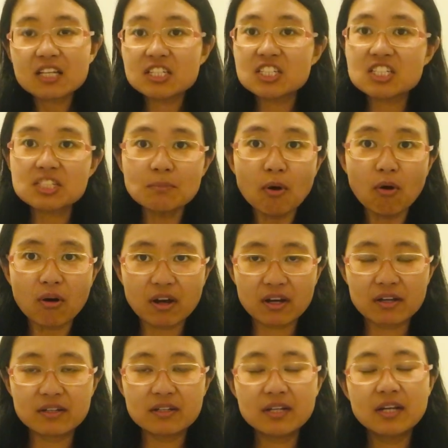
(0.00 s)
smoke,
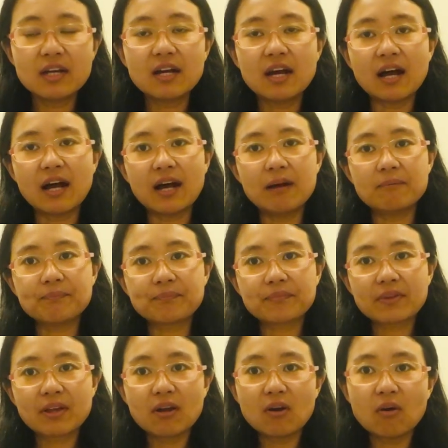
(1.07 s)

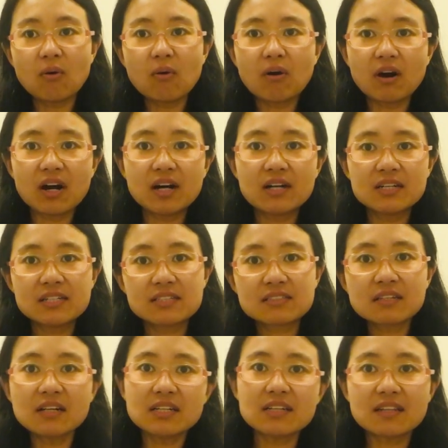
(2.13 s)
or
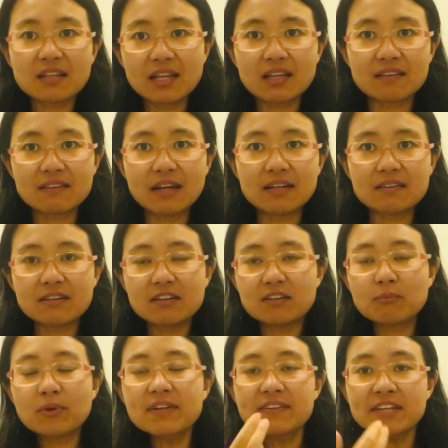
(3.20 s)
certain things that
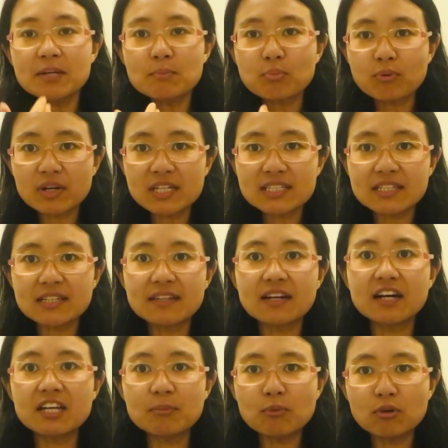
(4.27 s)
when they breathe in,
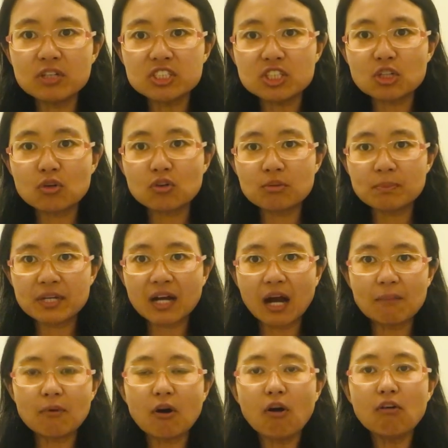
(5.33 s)
their immunity could
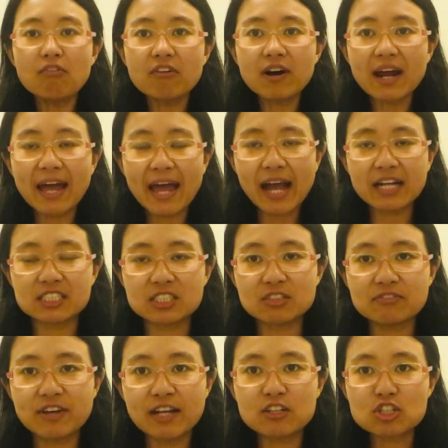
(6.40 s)
become
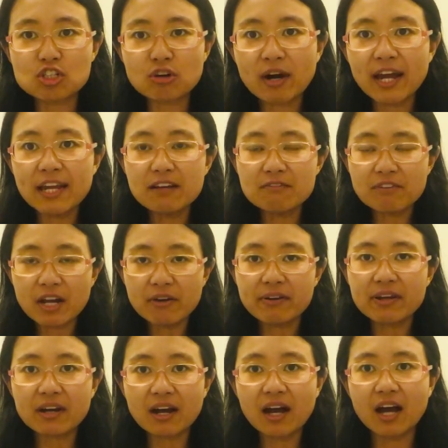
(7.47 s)
overactive and try
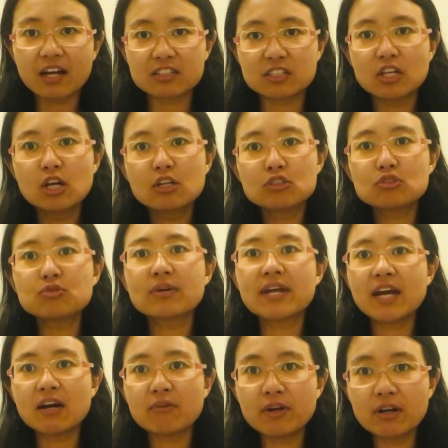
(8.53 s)
very hard to
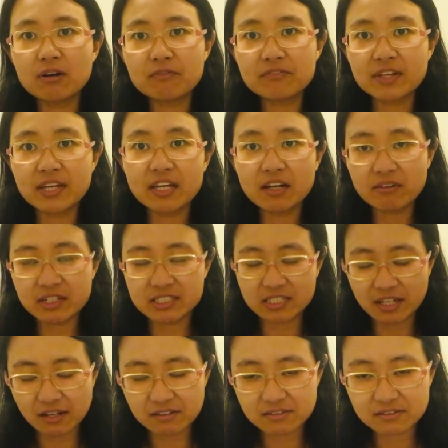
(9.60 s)
get rid of the
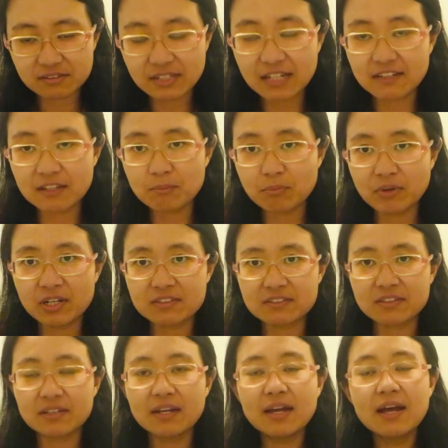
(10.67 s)
irritants that they breathe
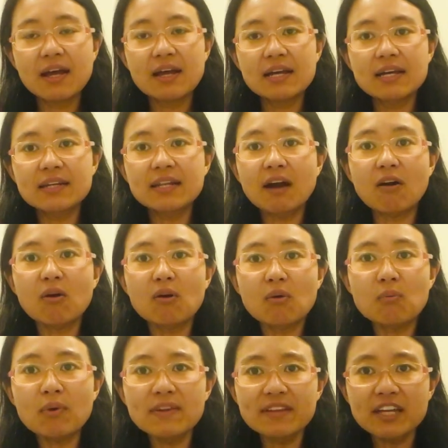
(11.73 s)
in. Now,
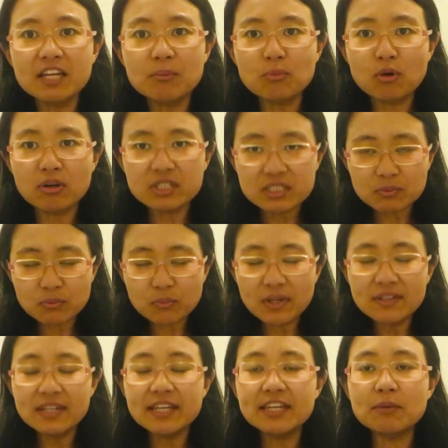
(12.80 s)
when the
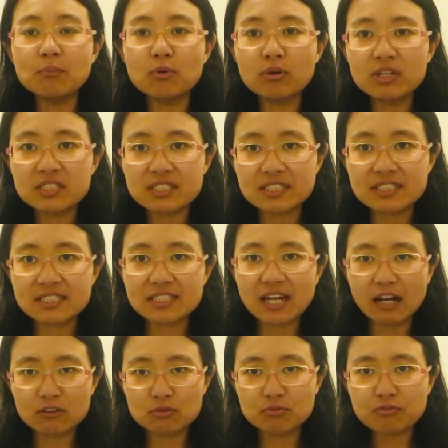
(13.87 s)
immunity
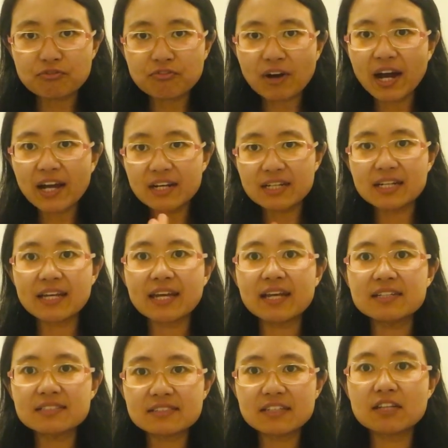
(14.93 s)
start to fight
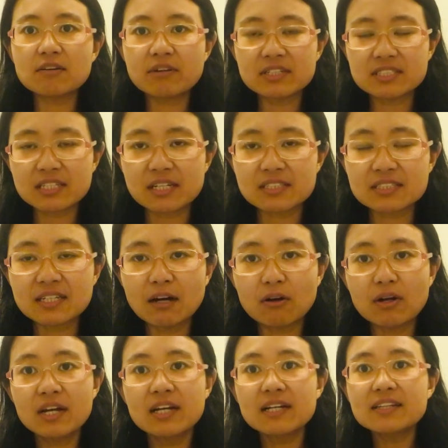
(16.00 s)
against the irritants,
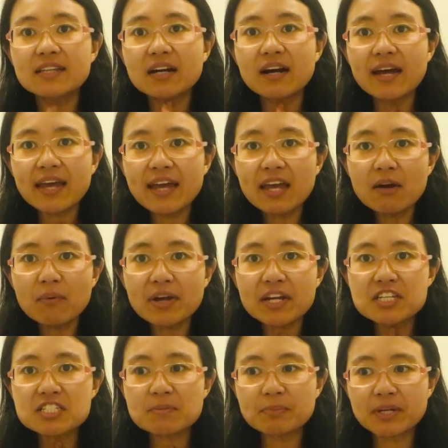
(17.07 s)
now their
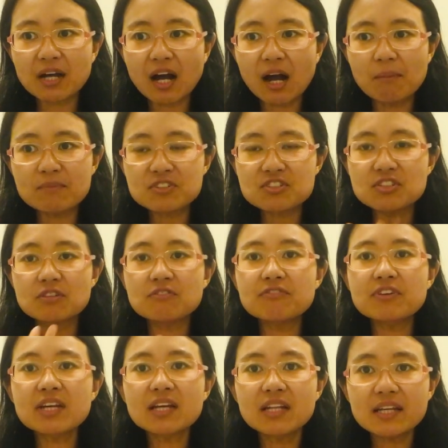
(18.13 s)
airways become
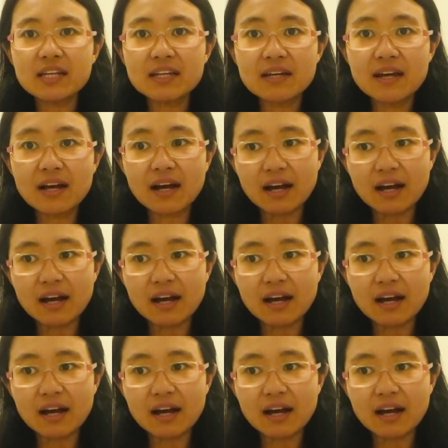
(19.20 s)
severely